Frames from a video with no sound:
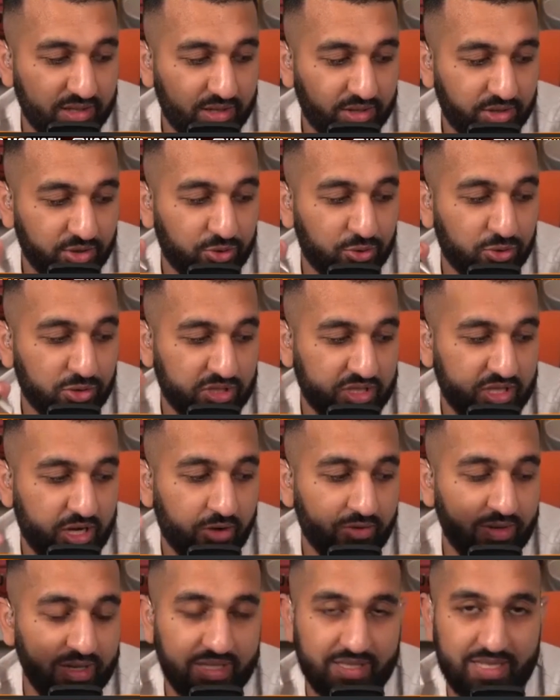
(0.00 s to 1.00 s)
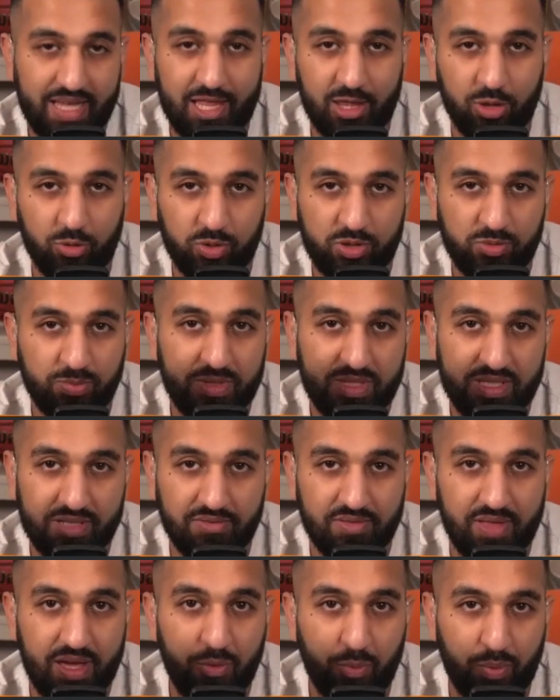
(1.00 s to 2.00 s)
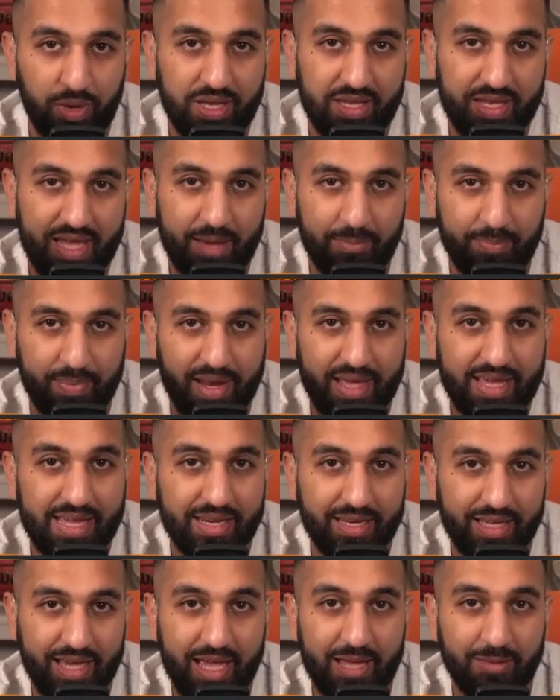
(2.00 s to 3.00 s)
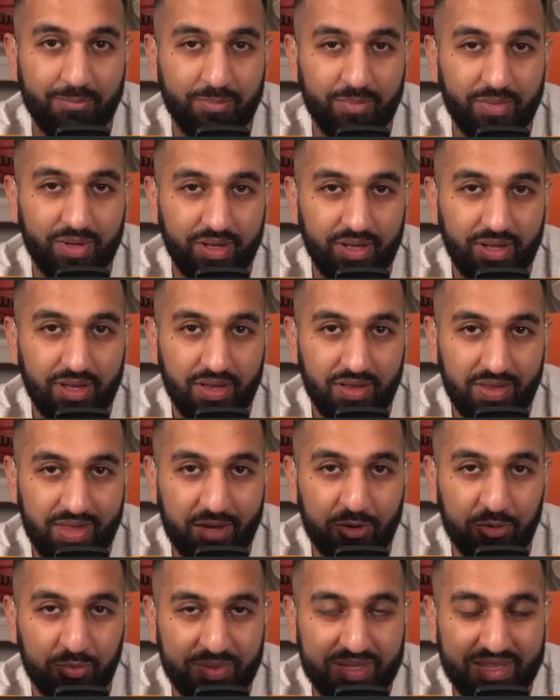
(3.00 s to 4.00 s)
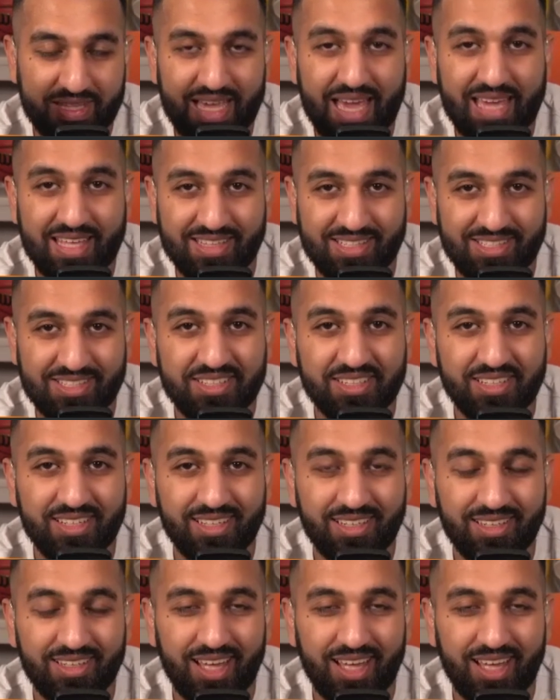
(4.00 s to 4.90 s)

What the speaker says: The Hawks are currently 10th, which means if they win their playing game, they will be the 8th seed.